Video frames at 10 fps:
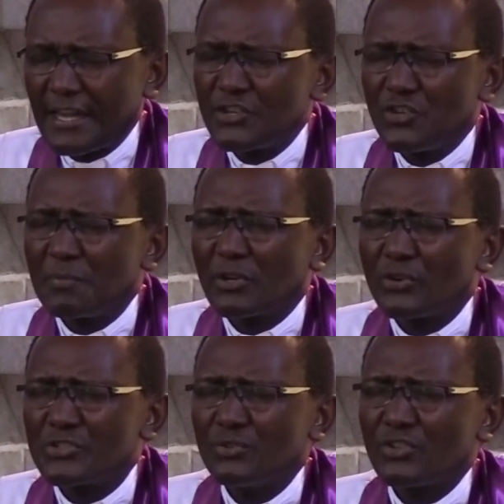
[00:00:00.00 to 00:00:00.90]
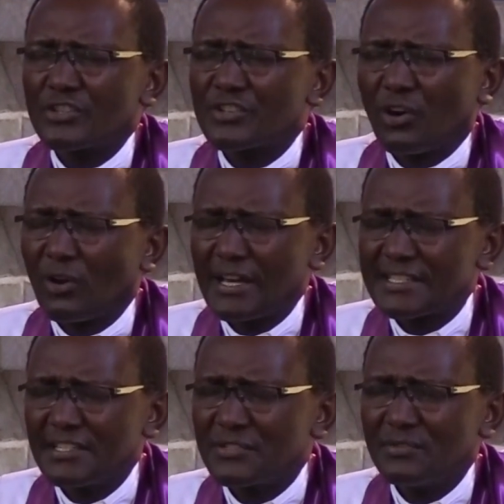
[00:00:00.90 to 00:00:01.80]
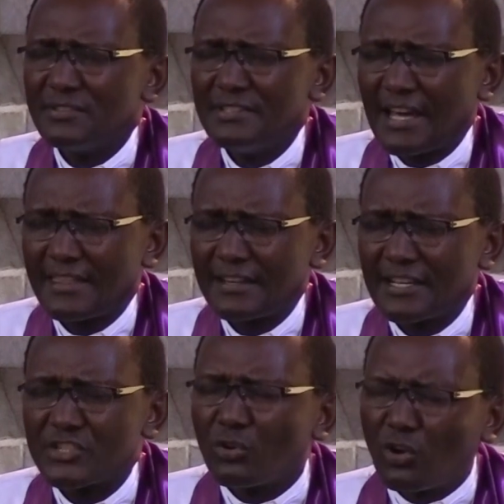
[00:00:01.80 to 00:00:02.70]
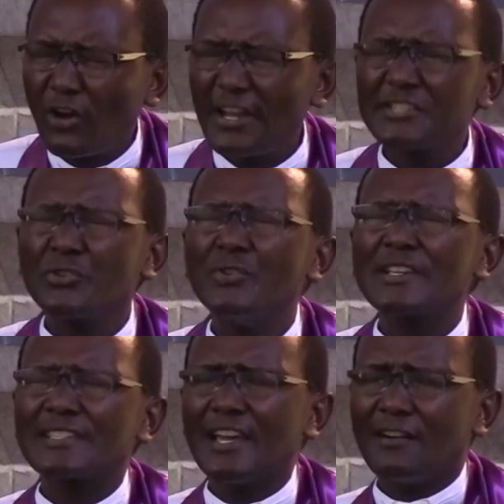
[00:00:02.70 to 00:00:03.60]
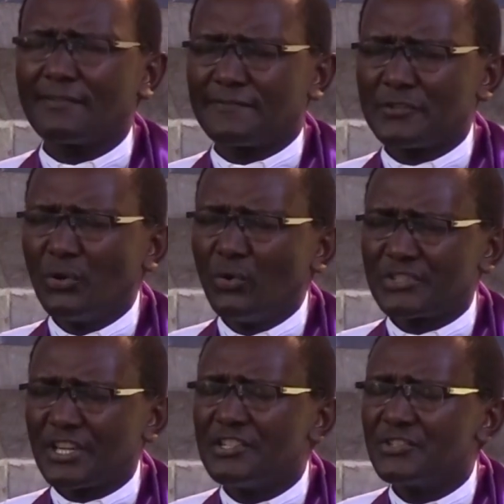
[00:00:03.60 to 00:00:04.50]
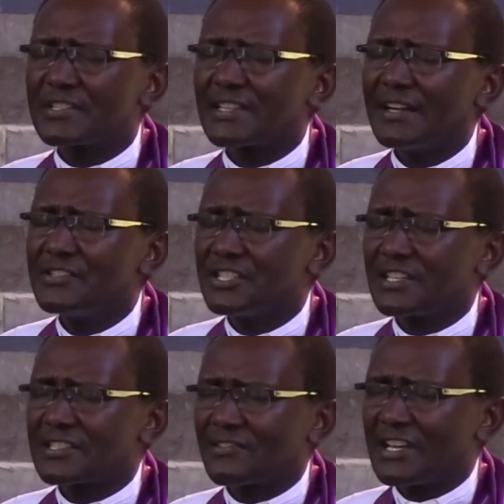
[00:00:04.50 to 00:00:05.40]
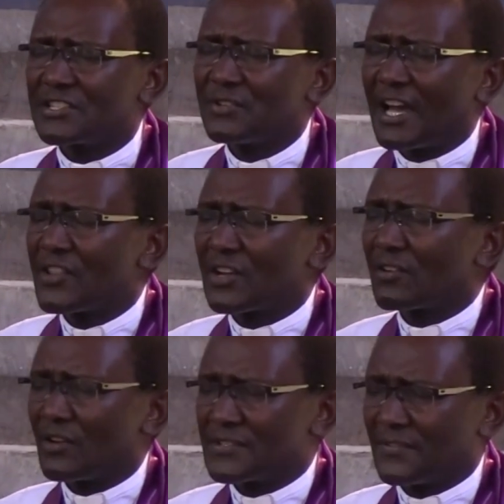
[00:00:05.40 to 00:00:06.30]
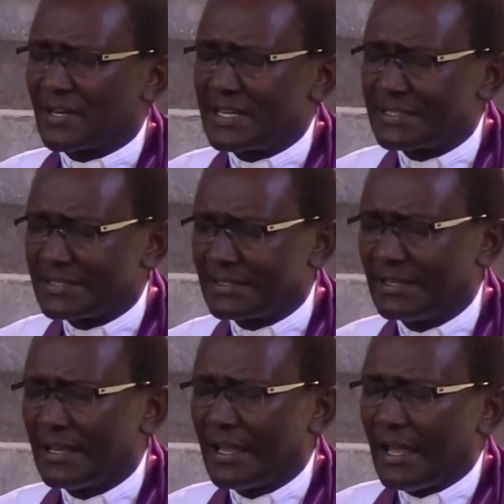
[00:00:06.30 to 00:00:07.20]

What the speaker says: Thank you because you don't call us into nothingness. You call us to yourself, you who sent your Son, Jesus Christ, to die on the cross for us.